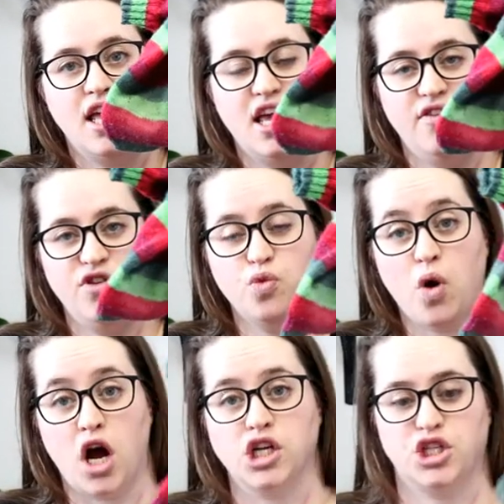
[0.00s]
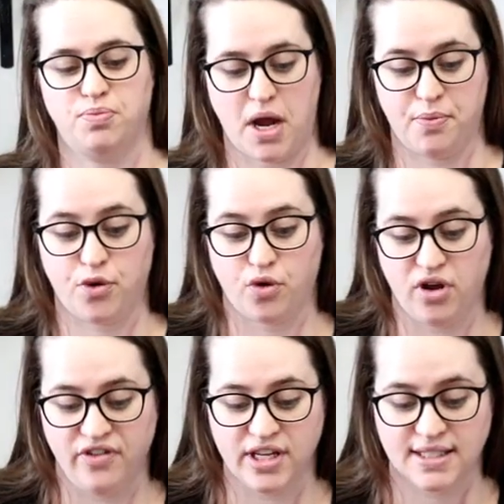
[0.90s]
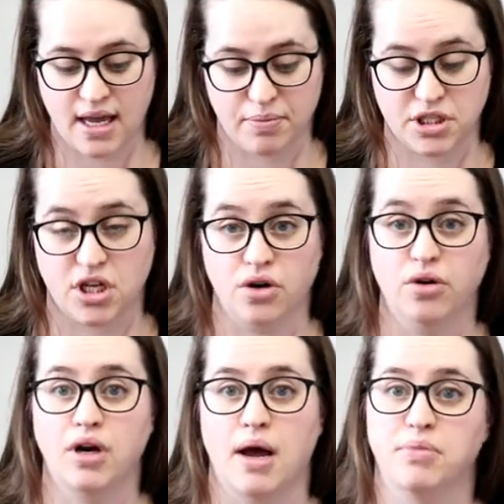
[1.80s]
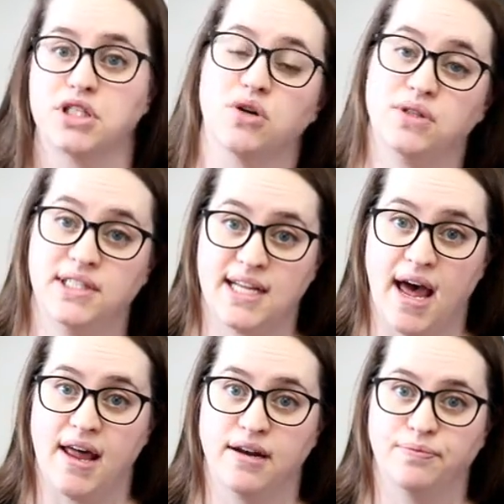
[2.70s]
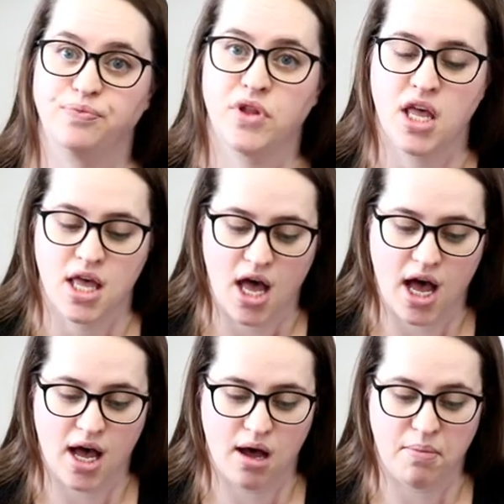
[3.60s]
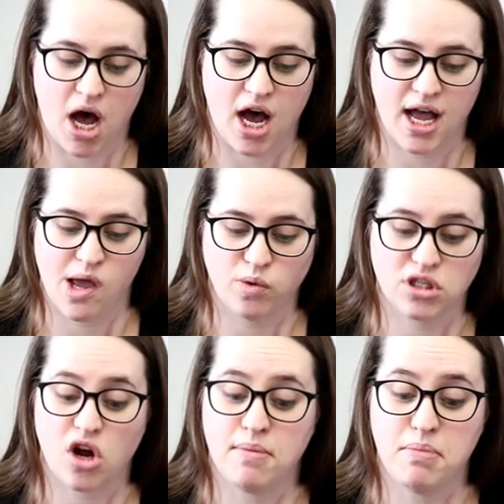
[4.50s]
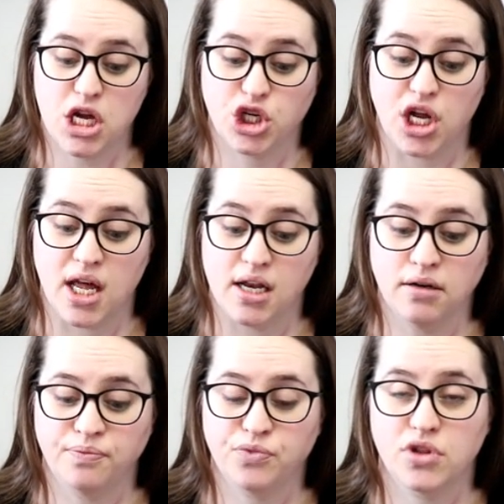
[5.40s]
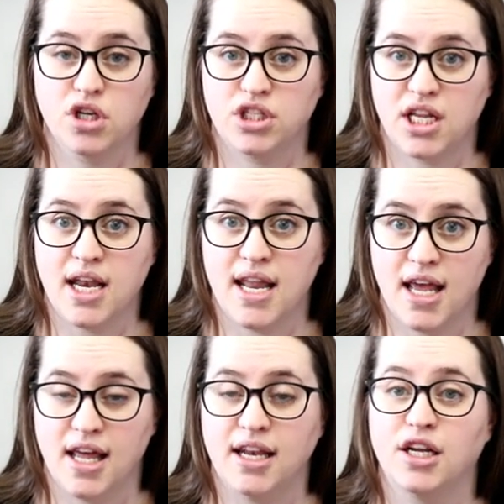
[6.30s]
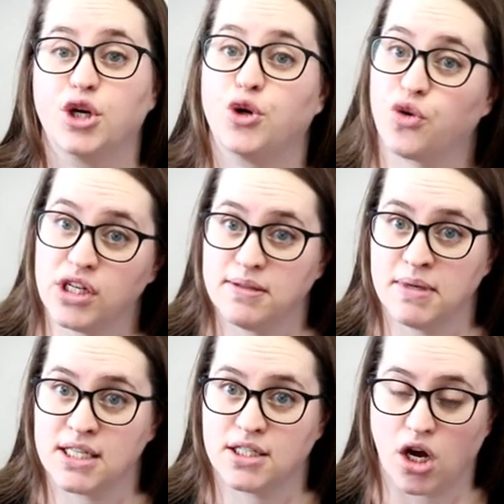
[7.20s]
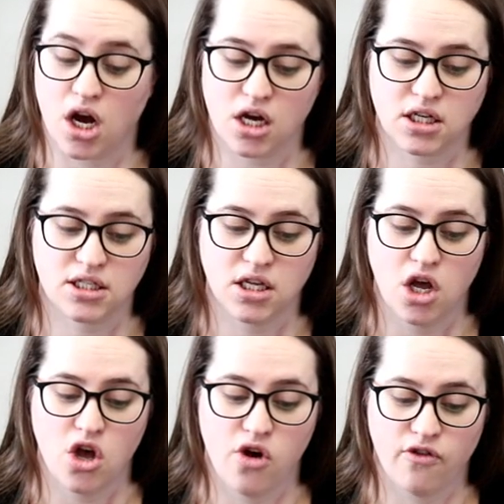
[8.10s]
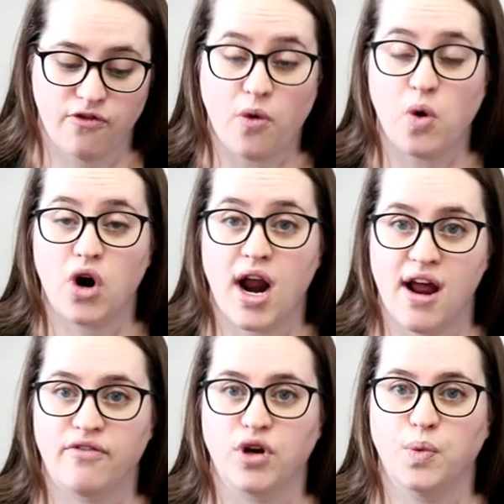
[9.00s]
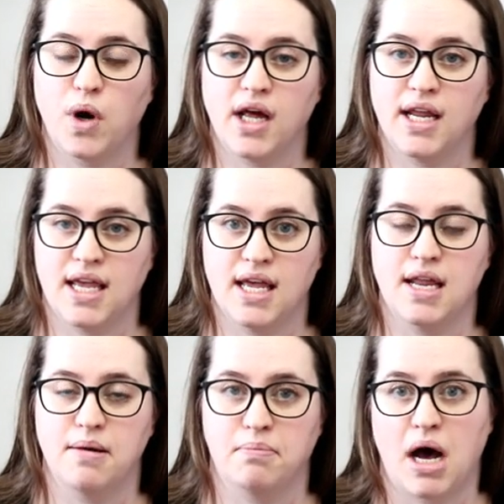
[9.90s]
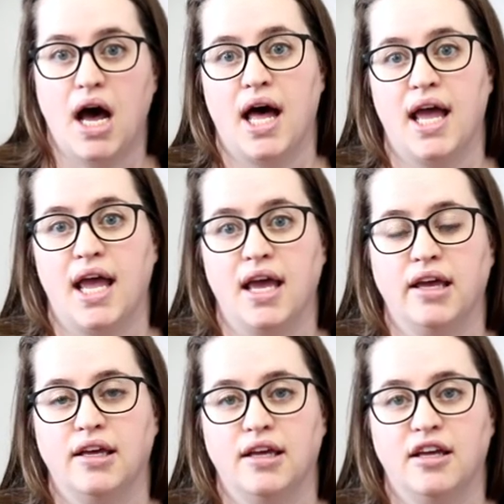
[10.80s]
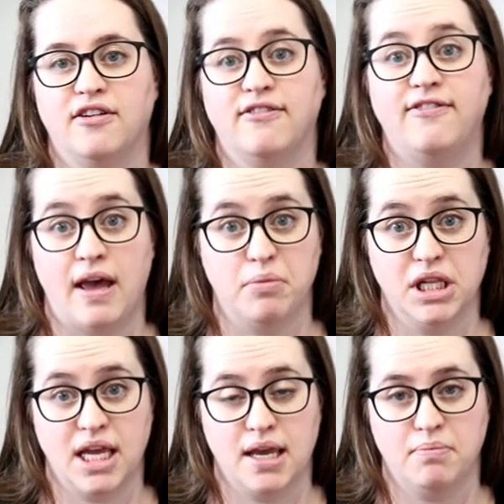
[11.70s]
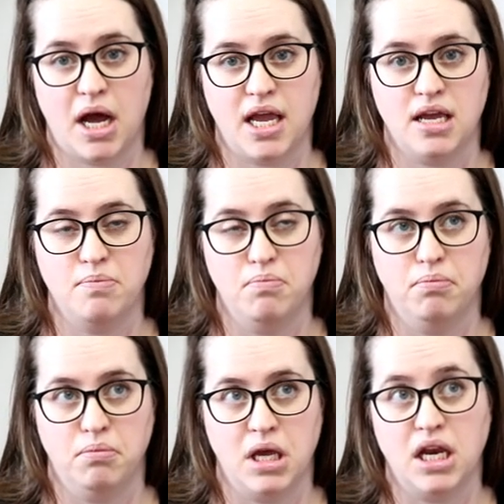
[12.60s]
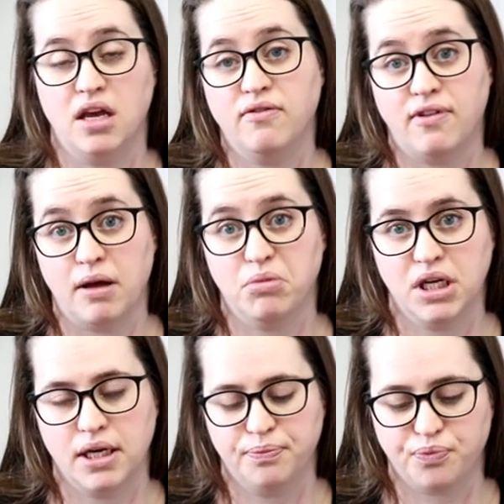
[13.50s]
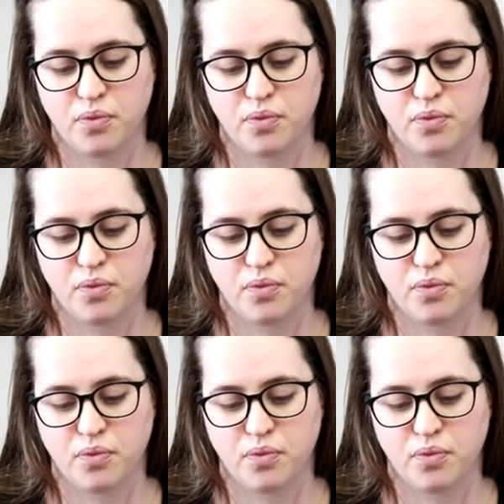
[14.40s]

If you watched my previous episode, episode 10, I was on a mission to knit Christmas socks for everyone in my family, my immediate family.